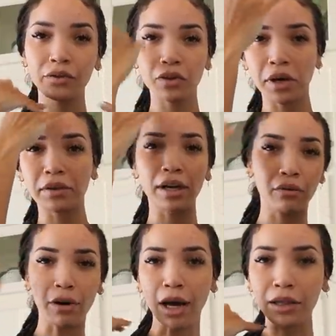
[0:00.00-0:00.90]
so I can like
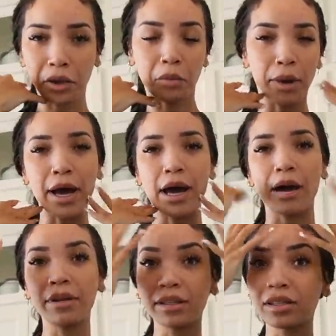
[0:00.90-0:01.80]
rock a little
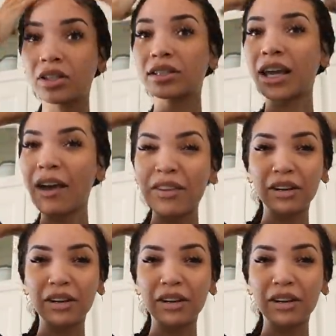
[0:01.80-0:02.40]
bob and just to have